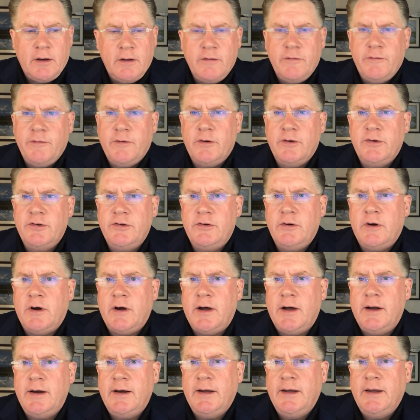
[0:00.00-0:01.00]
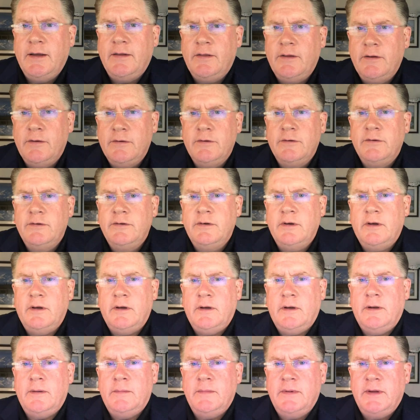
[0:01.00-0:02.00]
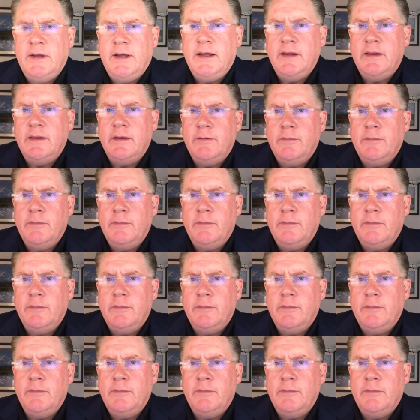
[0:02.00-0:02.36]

first straw to get those to get